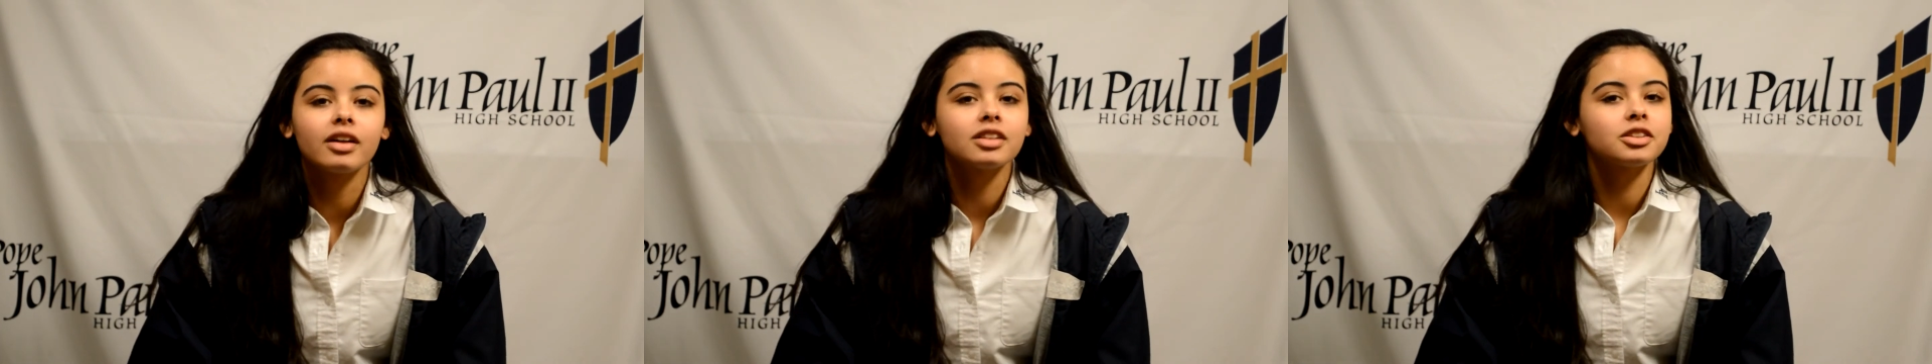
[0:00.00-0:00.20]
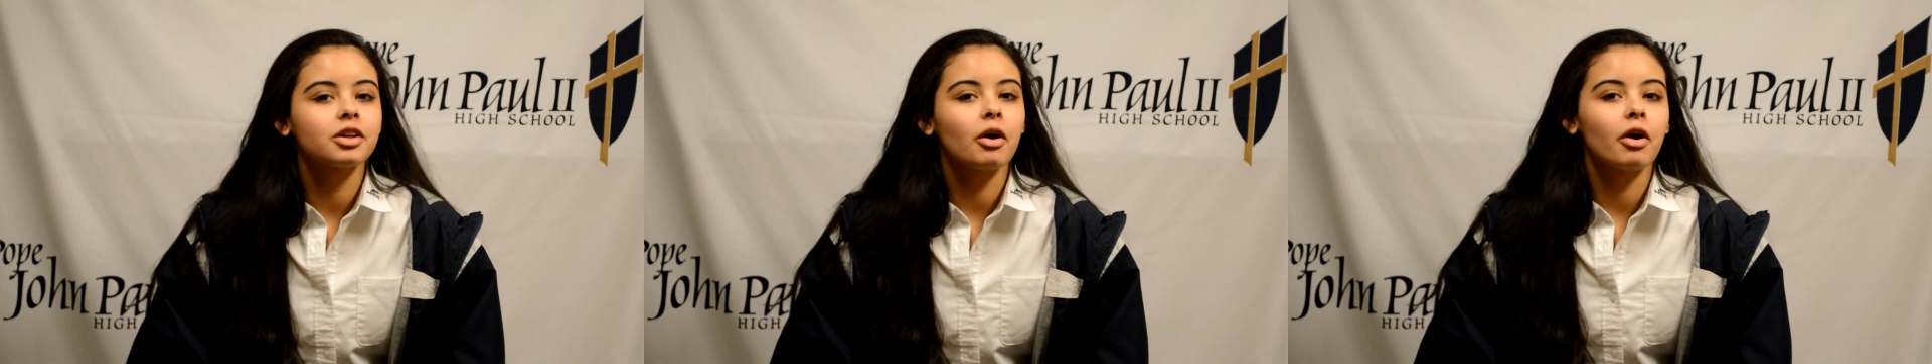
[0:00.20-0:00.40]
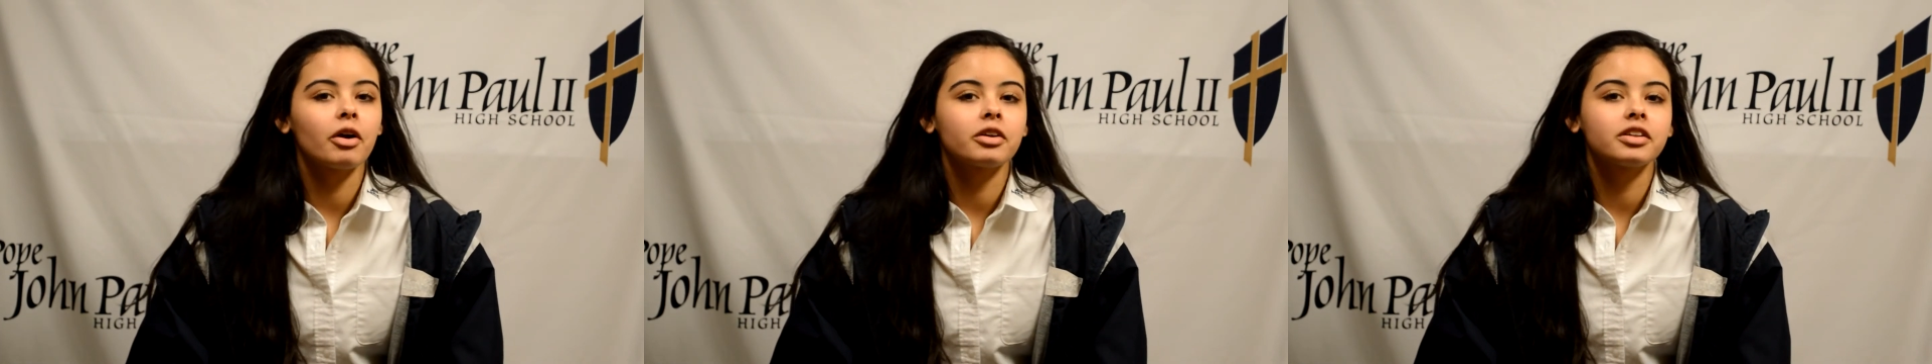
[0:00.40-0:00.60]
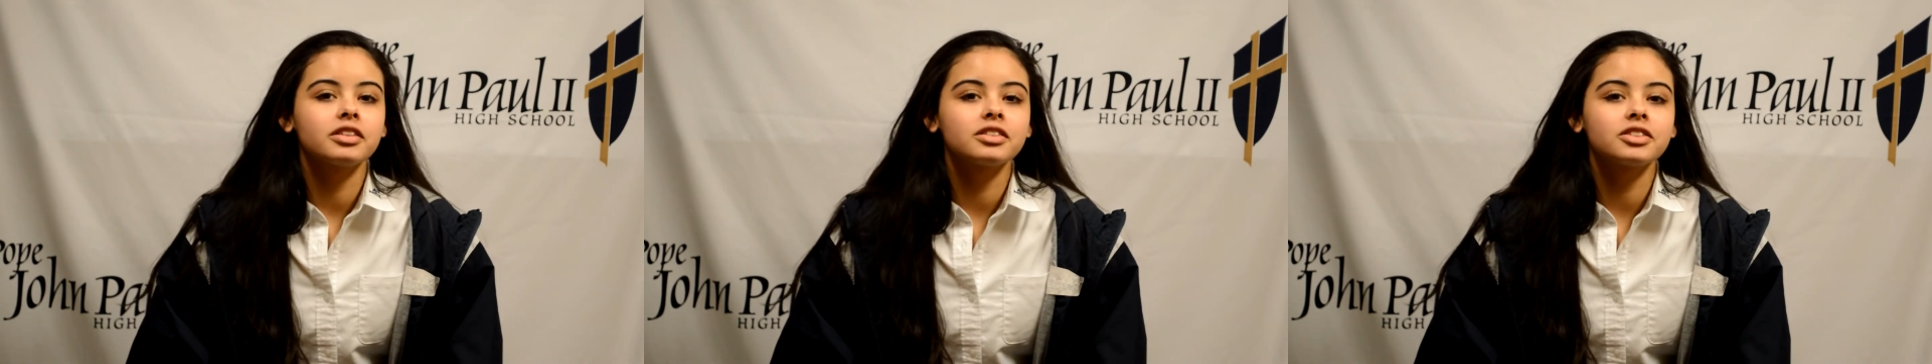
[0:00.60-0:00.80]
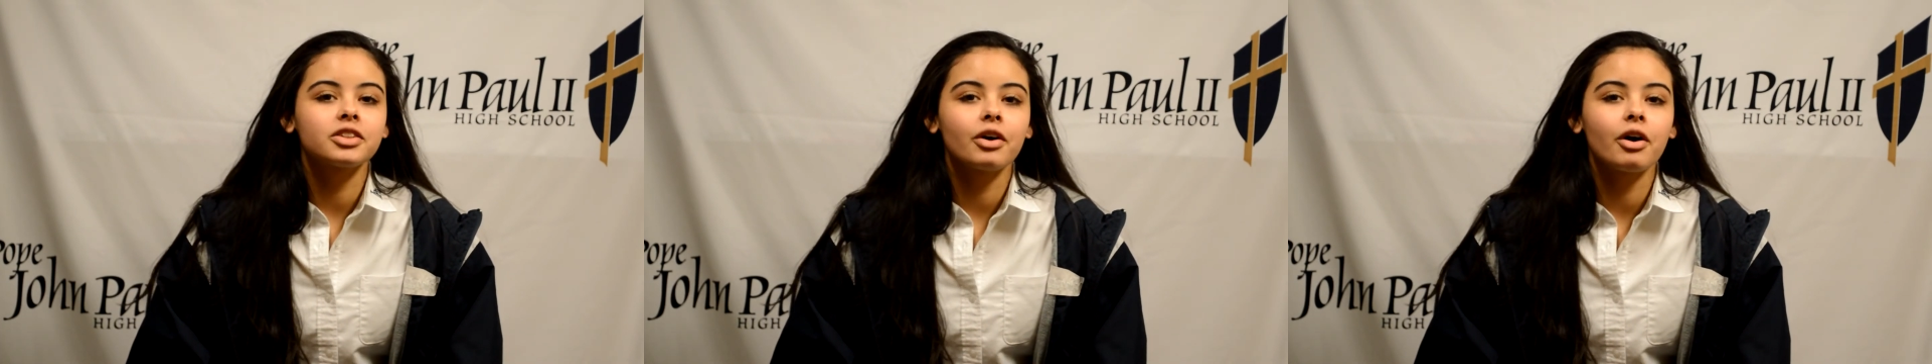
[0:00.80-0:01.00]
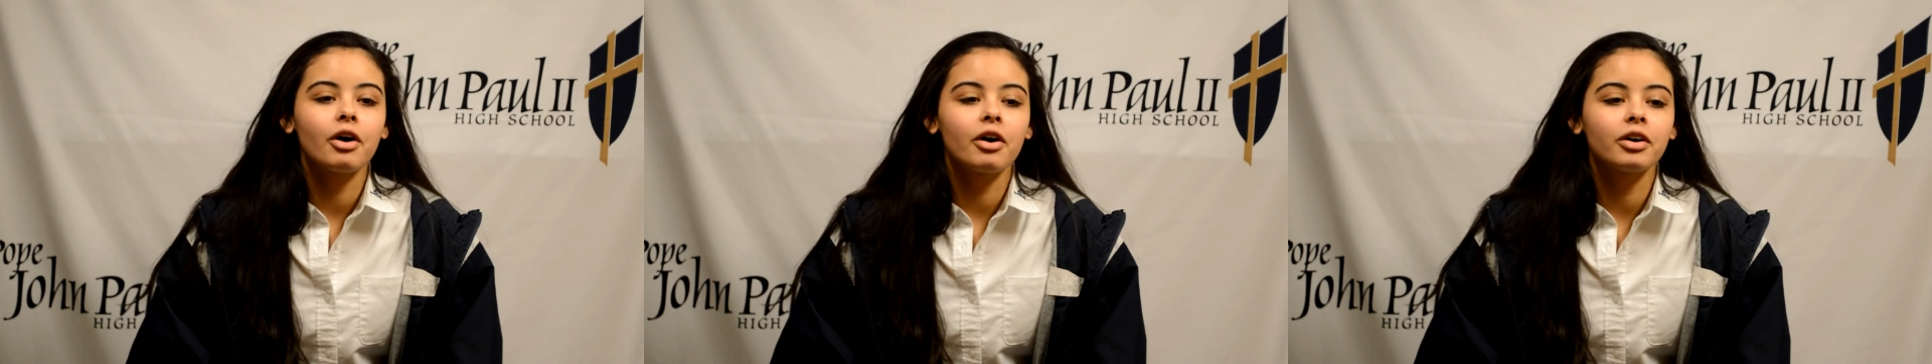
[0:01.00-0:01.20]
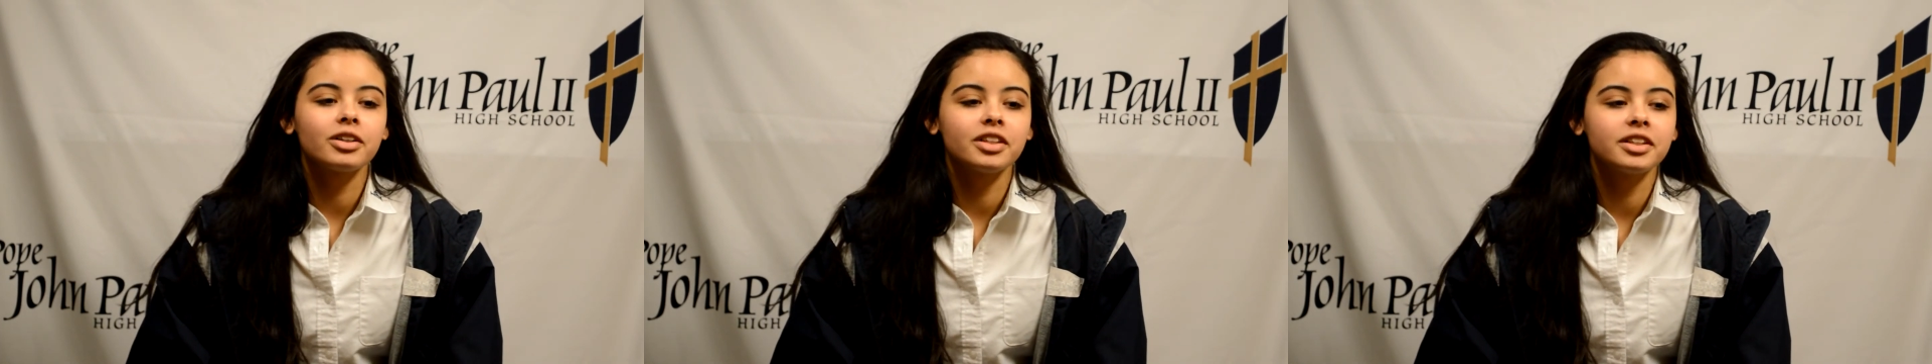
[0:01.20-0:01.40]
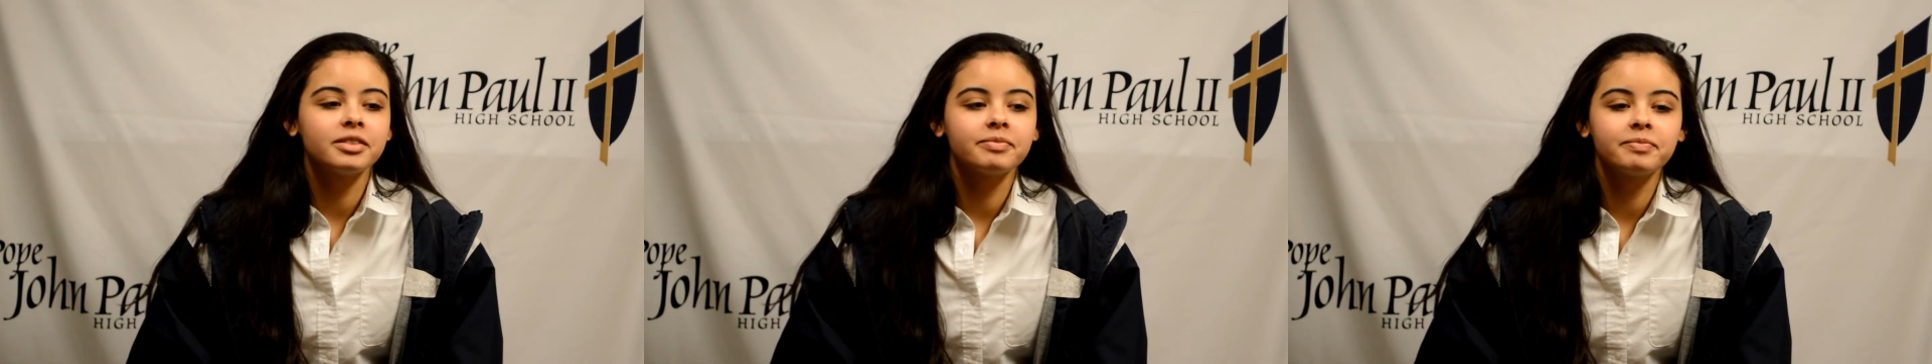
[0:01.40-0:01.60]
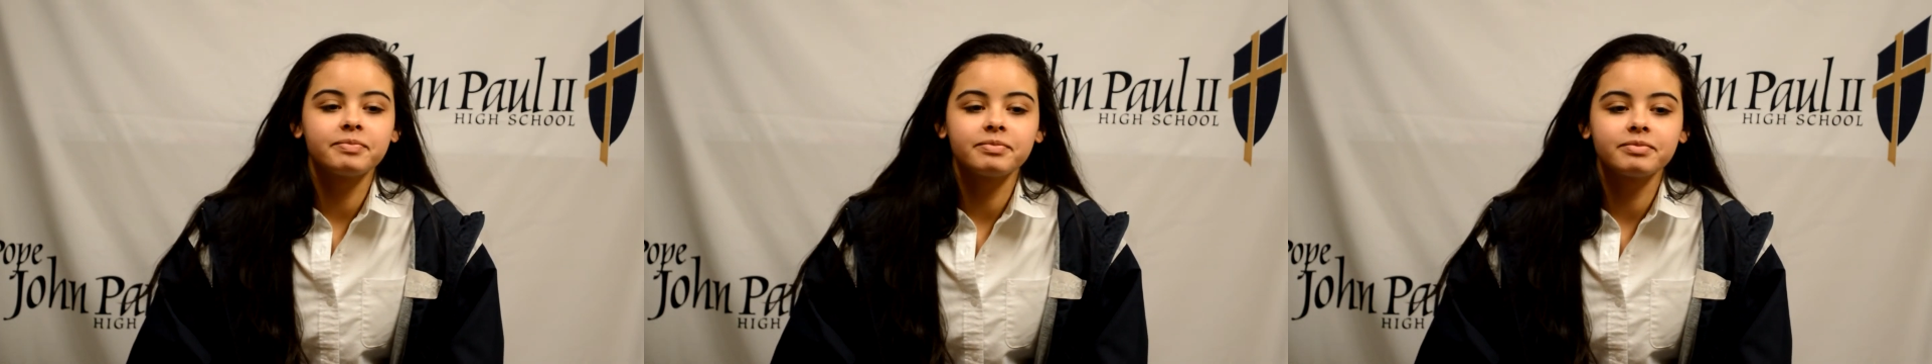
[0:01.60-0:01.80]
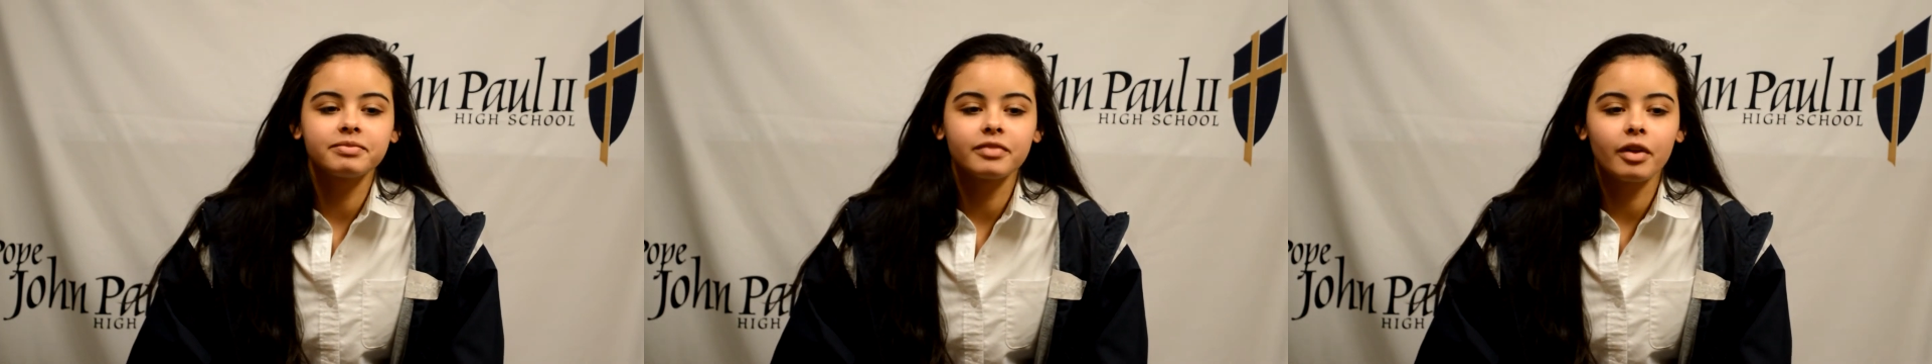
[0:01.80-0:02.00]
to Arkansas
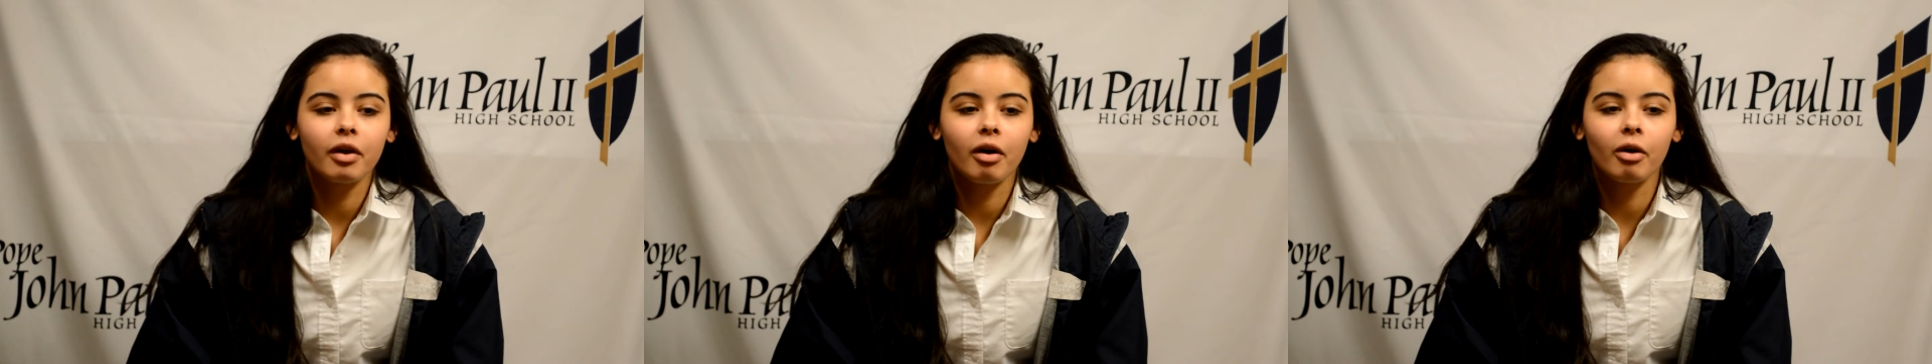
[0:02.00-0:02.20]
and